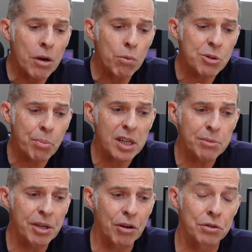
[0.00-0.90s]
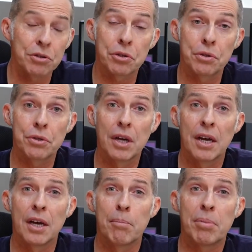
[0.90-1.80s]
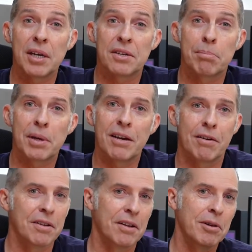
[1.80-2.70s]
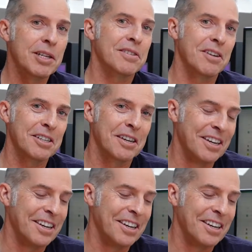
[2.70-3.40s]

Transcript: Which brings me on to peer-to-peer, and the reason I